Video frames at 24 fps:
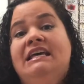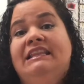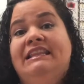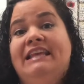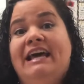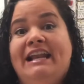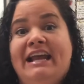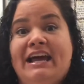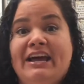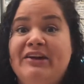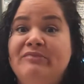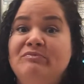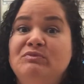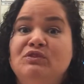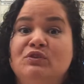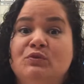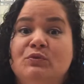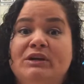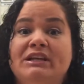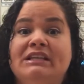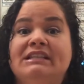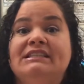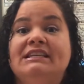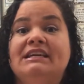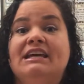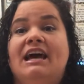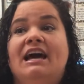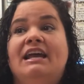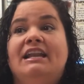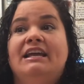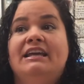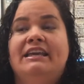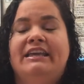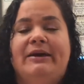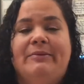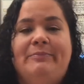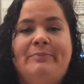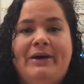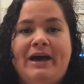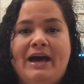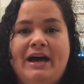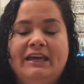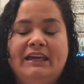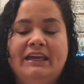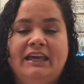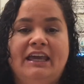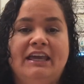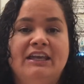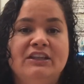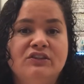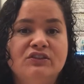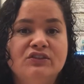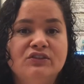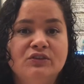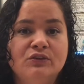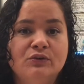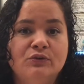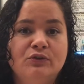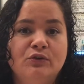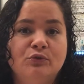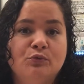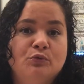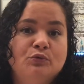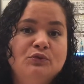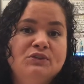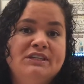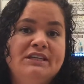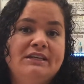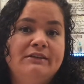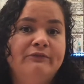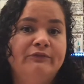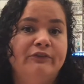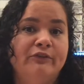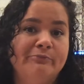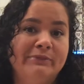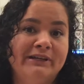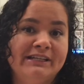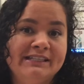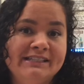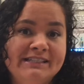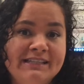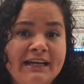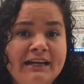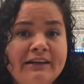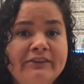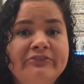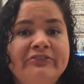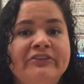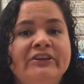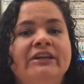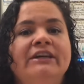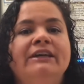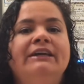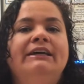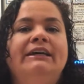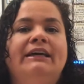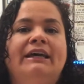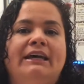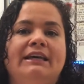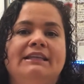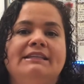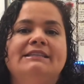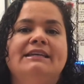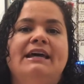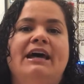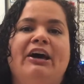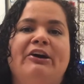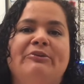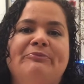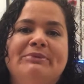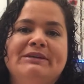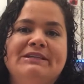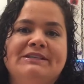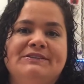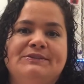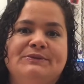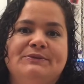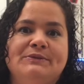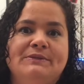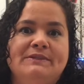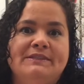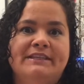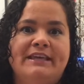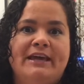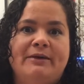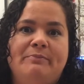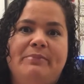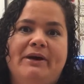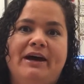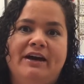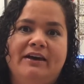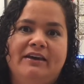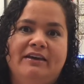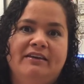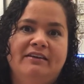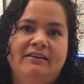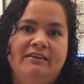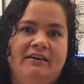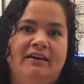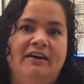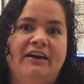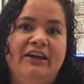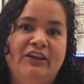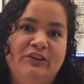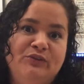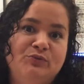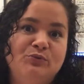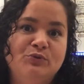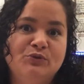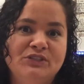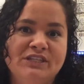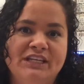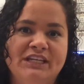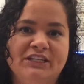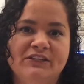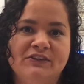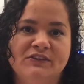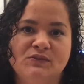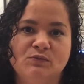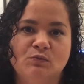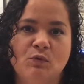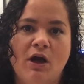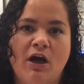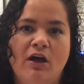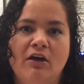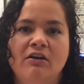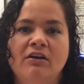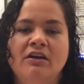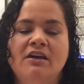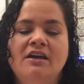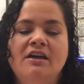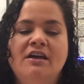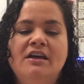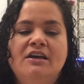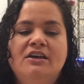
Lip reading: that I am doing to kind of get back into the routine for myself and to help my students get back in routine as well.